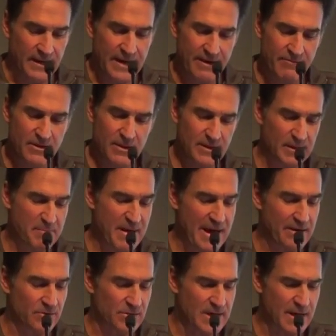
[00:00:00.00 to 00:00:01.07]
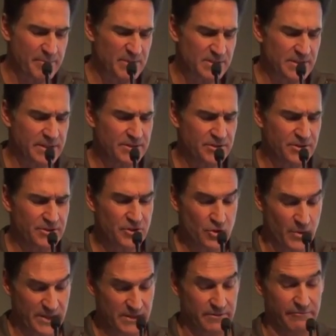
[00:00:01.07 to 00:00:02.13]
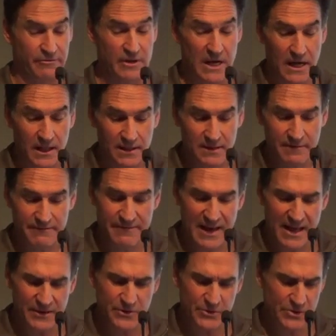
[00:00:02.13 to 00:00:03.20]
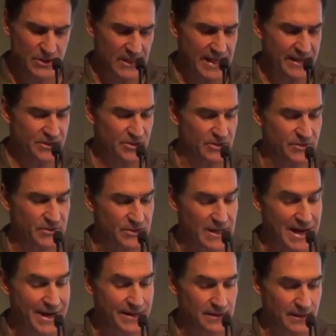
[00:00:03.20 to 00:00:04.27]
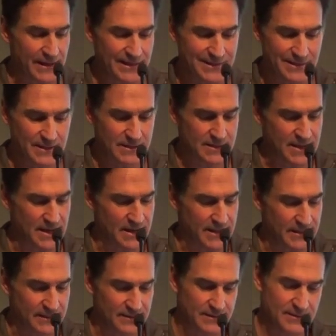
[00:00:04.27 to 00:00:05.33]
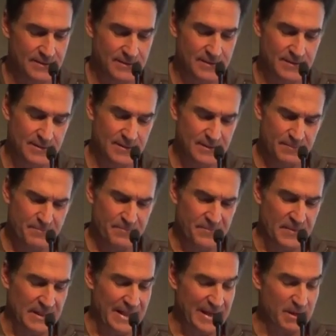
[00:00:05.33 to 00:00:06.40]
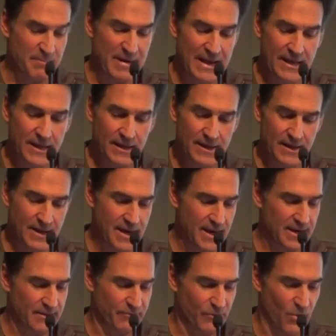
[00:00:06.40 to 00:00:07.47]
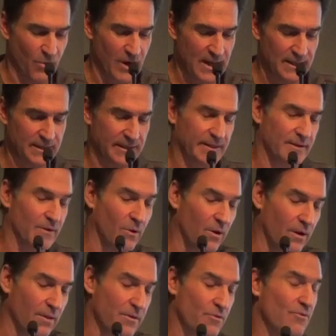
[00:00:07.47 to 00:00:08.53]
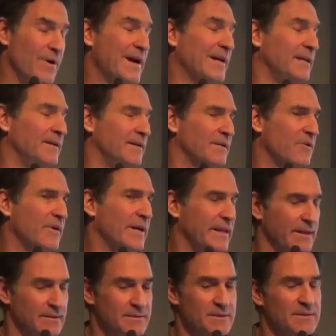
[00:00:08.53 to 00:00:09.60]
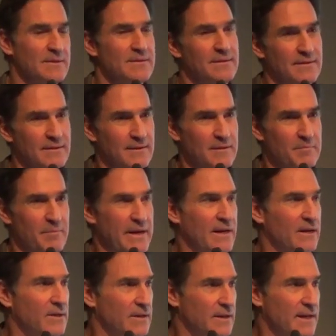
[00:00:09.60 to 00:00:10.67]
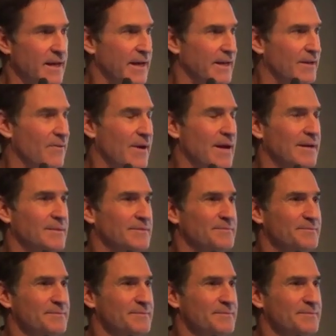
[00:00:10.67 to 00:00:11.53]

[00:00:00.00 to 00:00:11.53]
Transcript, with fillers: Everything matters composition, choice of color, value selection, style, and design. Like making a cake of quality, all the right ingredients make a good cake, right?